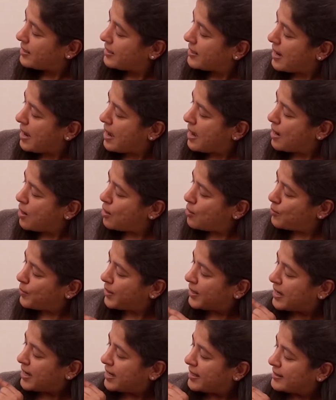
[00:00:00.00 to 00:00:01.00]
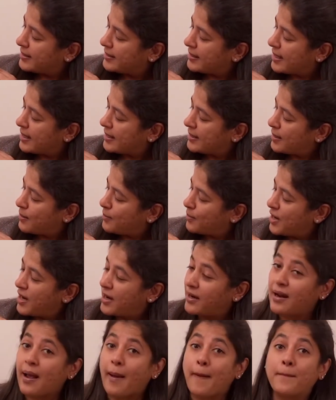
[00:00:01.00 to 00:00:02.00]
Now when I say the
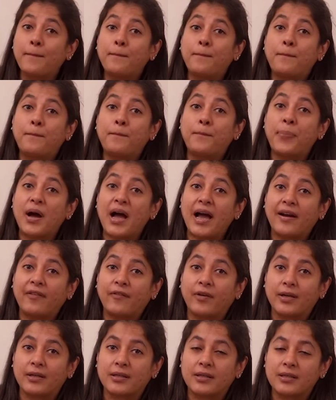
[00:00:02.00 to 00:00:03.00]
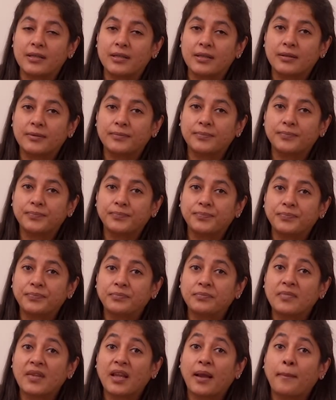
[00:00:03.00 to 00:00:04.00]
word parrot,
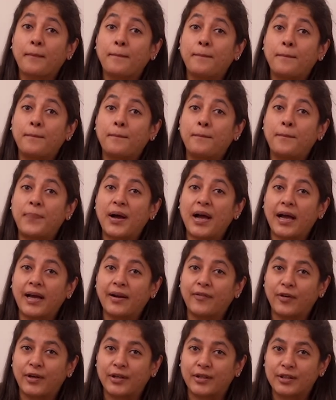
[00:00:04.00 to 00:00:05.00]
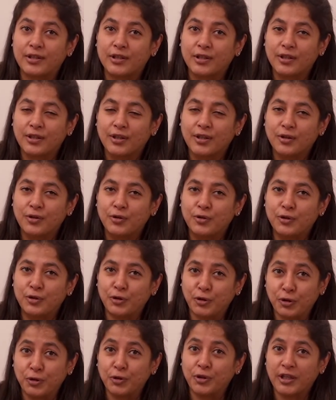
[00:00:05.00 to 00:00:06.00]
parrot, do
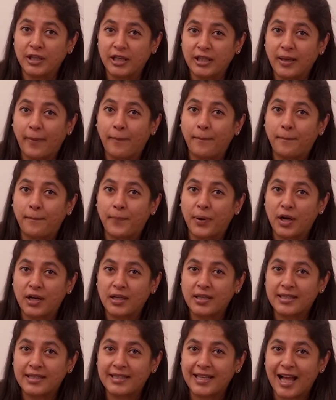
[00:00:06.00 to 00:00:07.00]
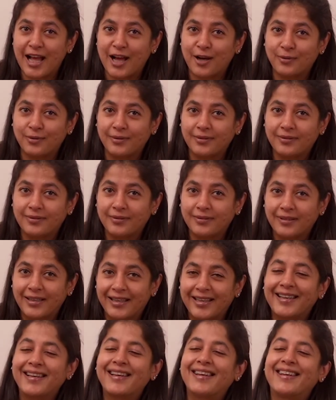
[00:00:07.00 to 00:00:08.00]
you hear the p sound?
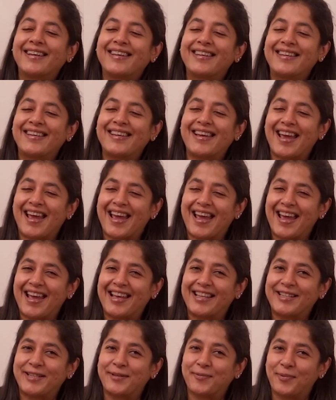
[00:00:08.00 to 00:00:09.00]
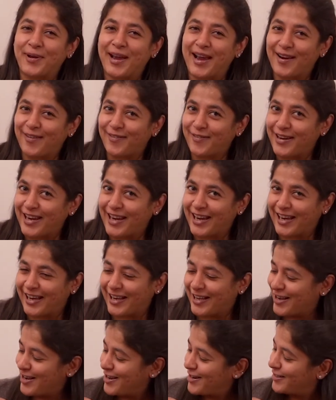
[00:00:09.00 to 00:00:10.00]
Yes, very
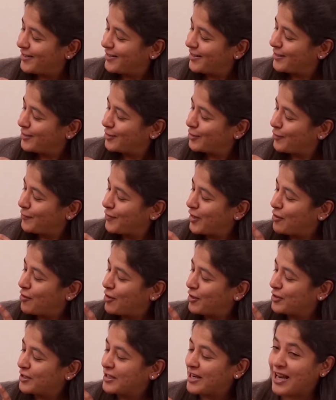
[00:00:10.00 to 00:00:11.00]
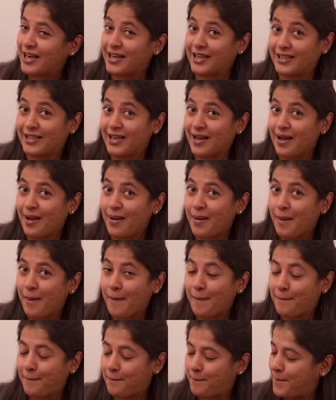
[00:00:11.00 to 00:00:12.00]
good. So we are going to color the
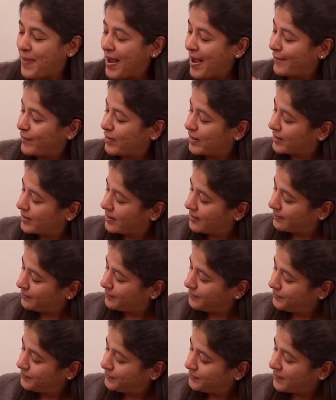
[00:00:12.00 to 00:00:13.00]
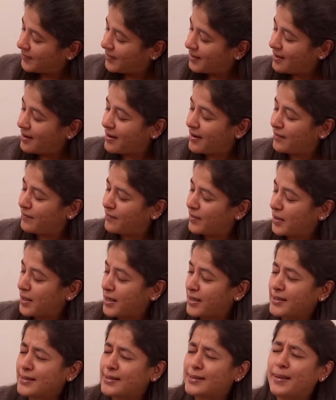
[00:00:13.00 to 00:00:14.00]
parrot. And when
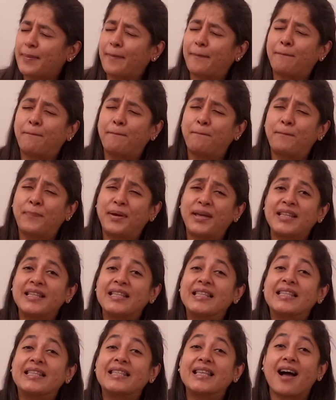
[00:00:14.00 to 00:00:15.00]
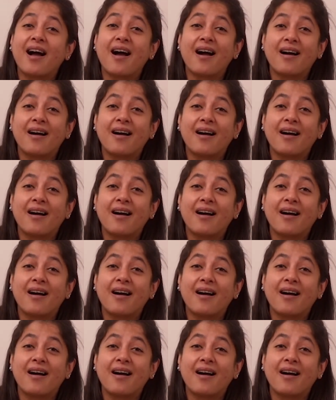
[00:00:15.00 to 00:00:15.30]
I say pizza,